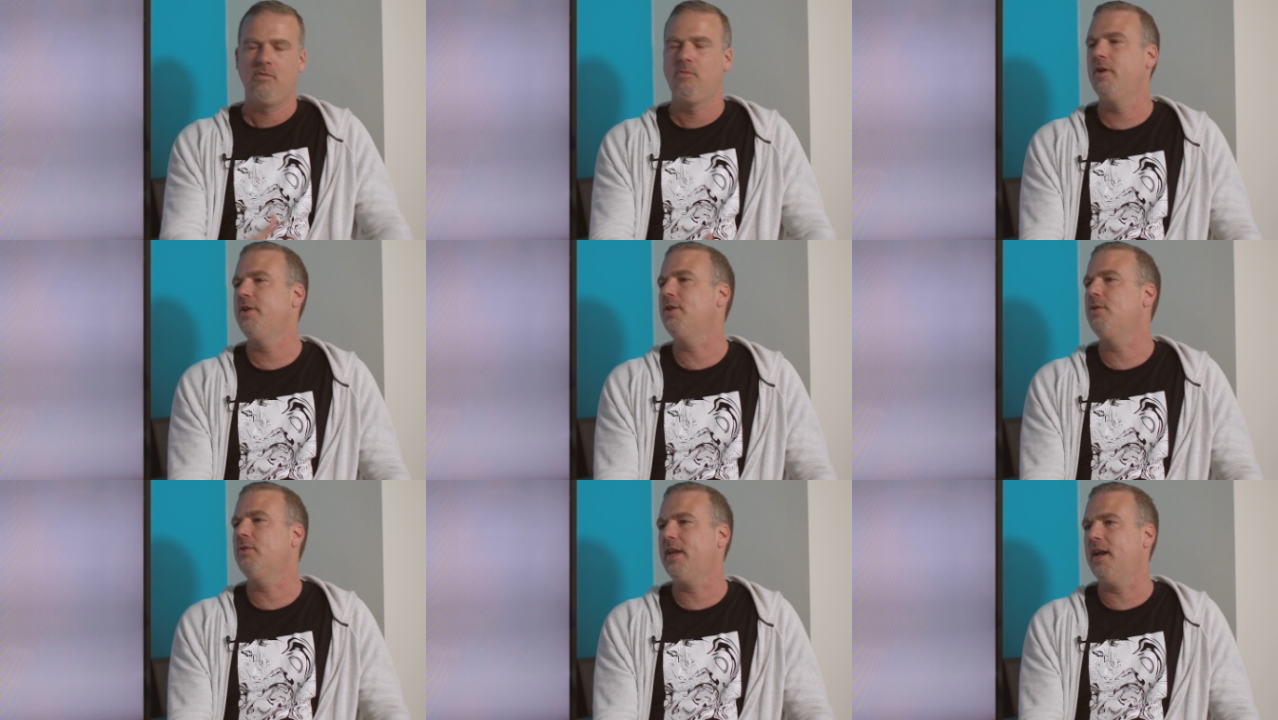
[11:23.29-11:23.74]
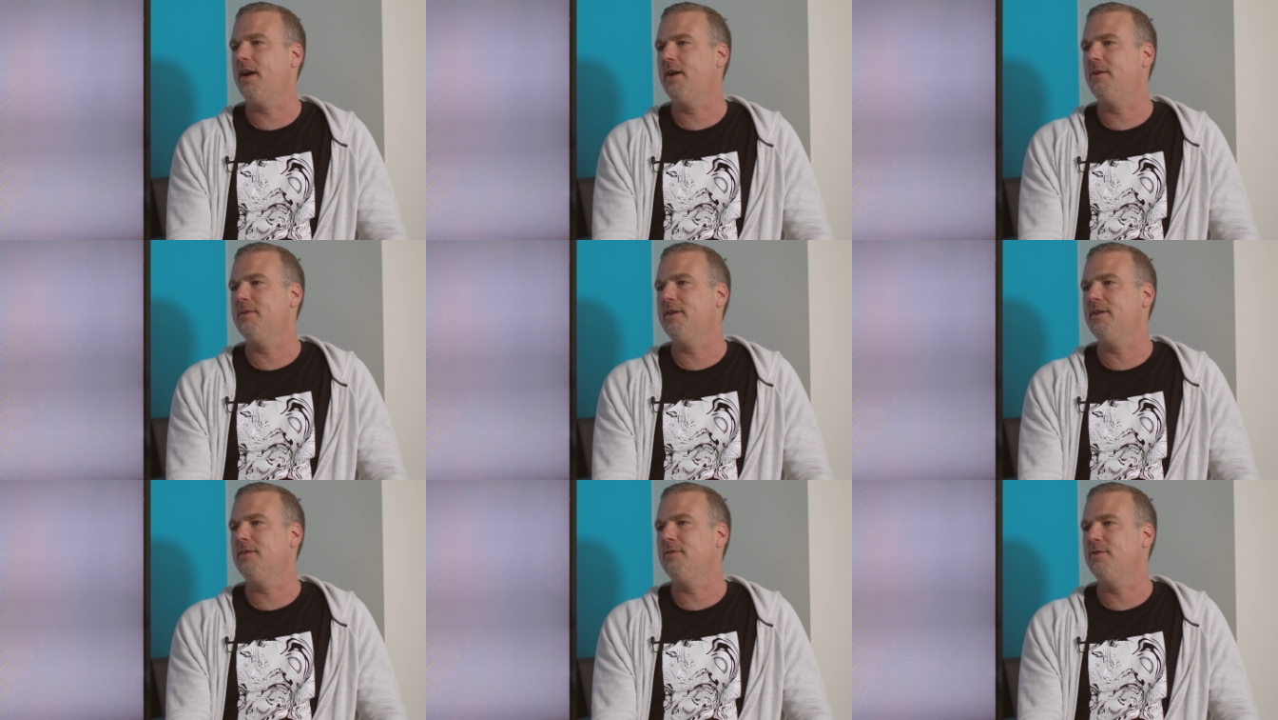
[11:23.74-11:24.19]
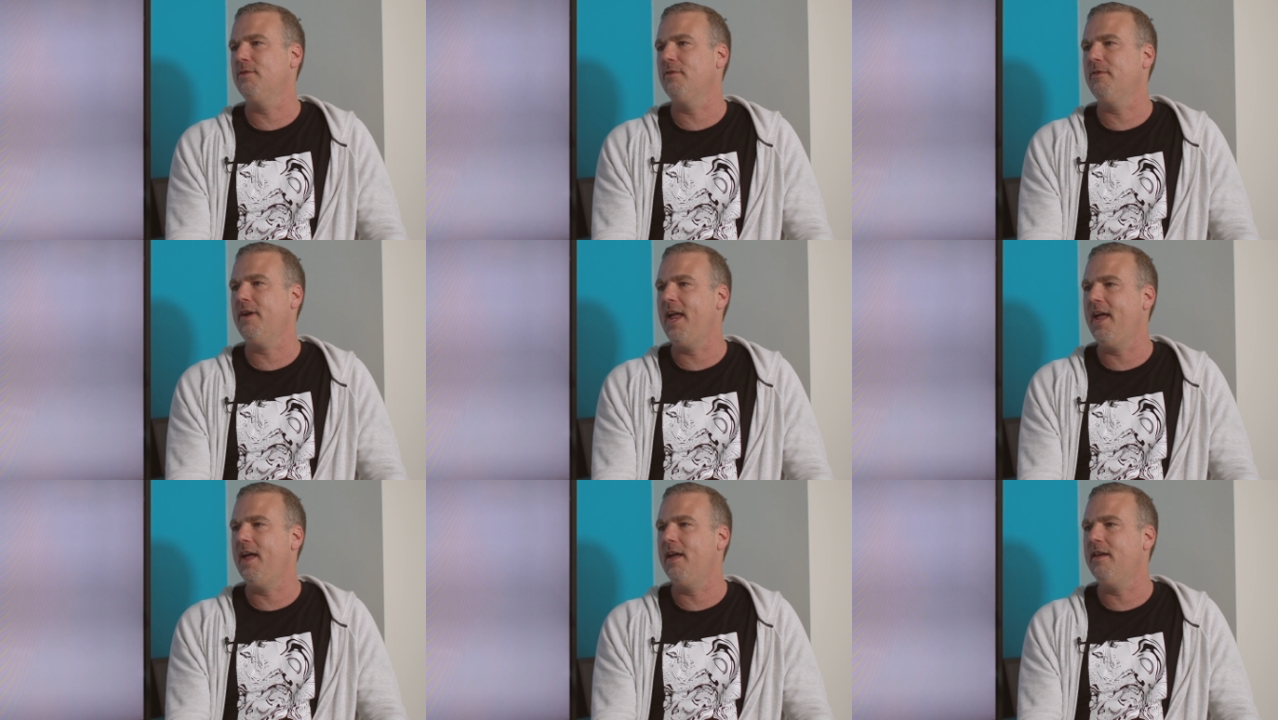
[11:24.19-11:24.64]
what you carry in your
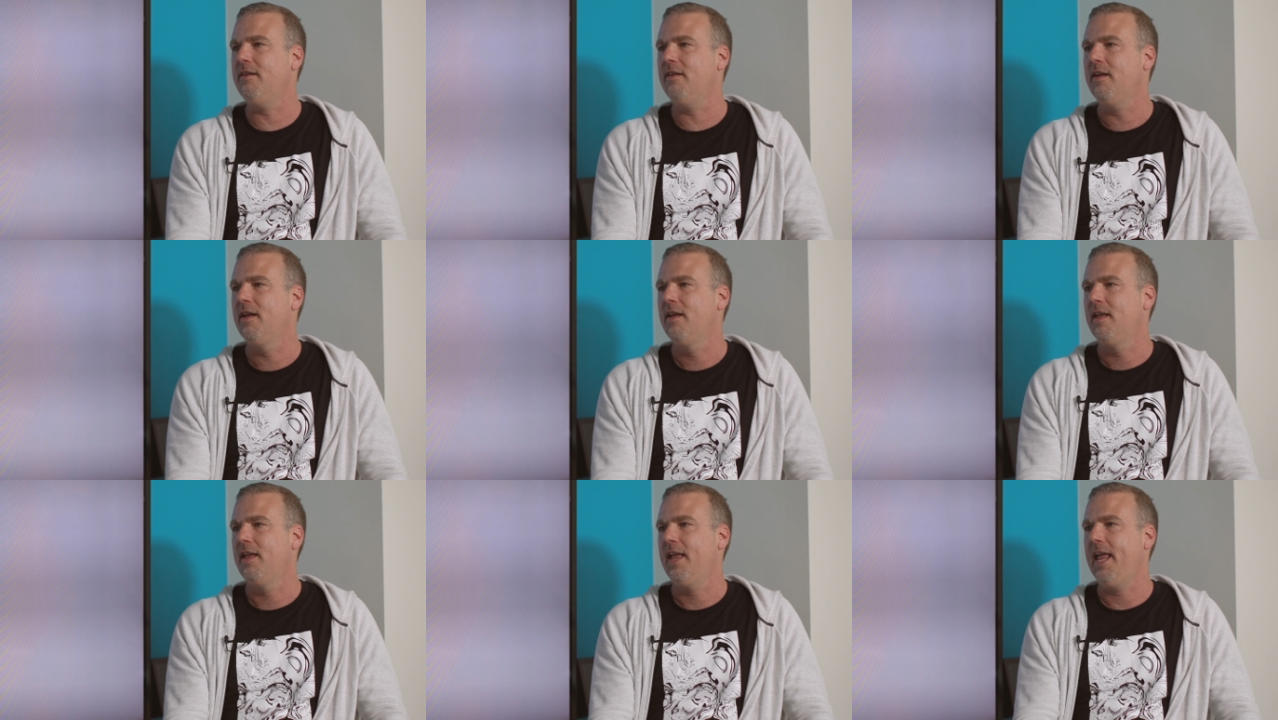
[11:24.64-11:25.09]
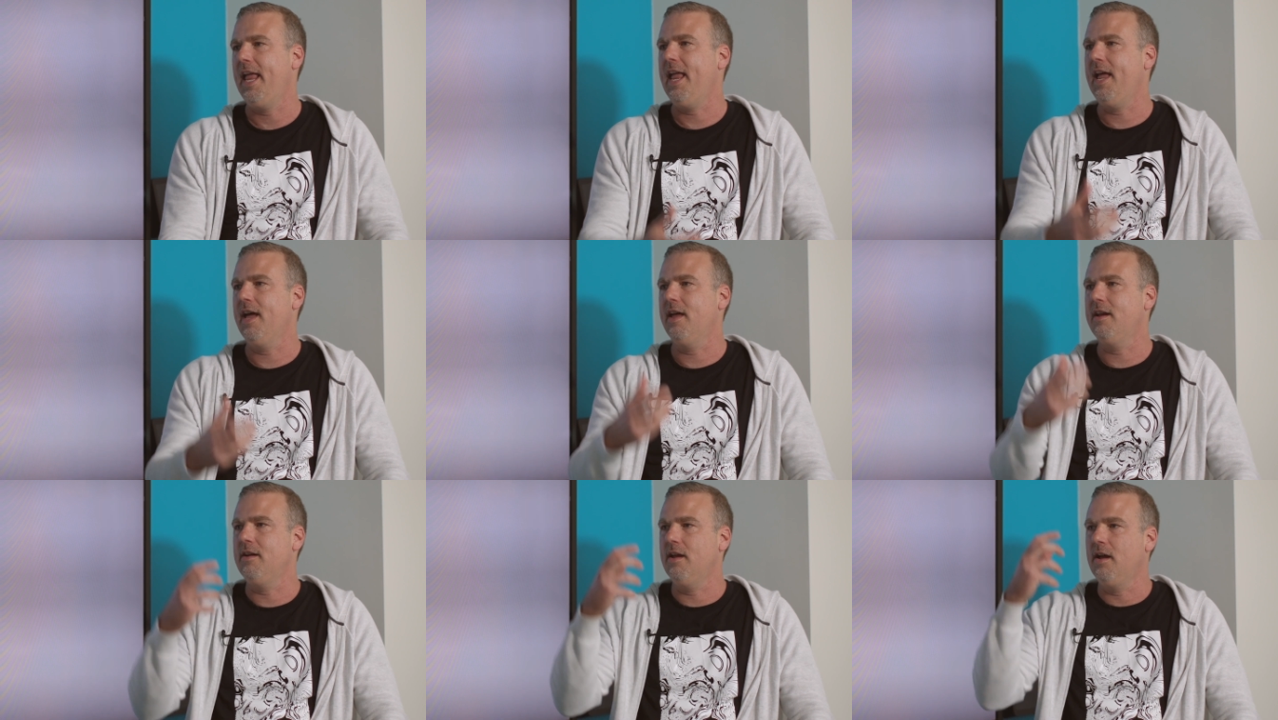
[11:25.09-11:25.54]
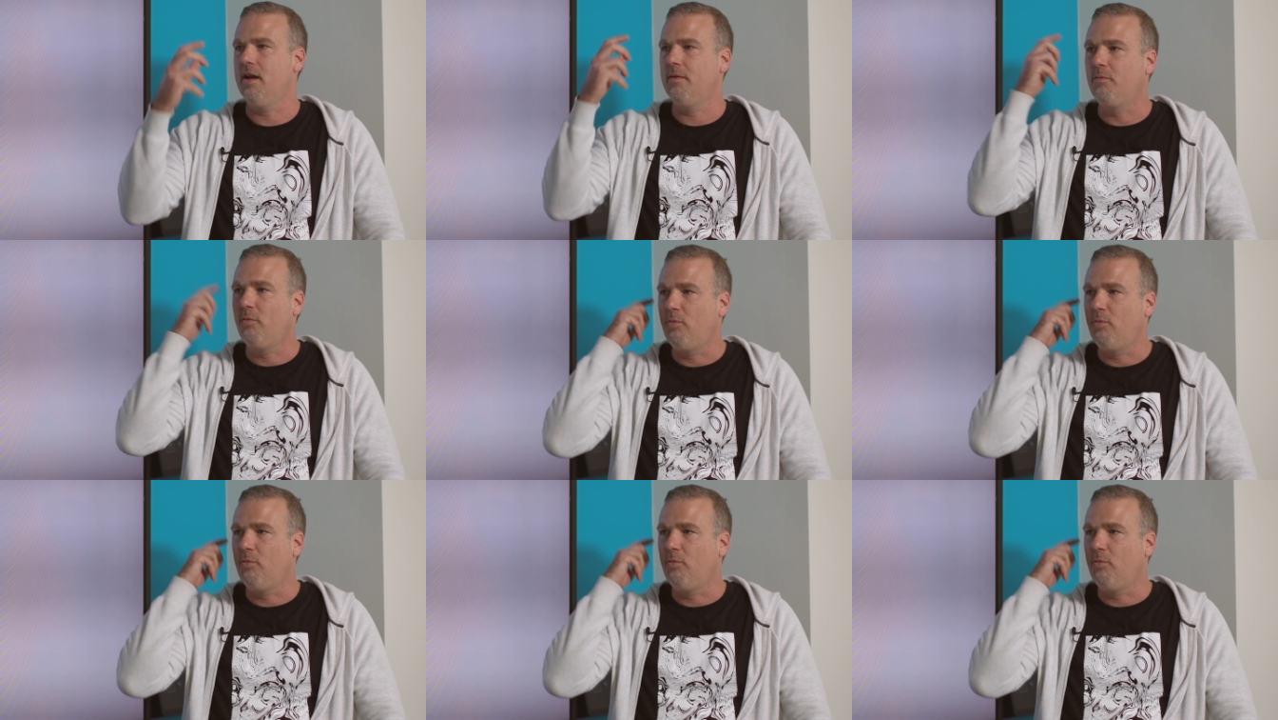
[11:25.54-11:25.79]
hand and um,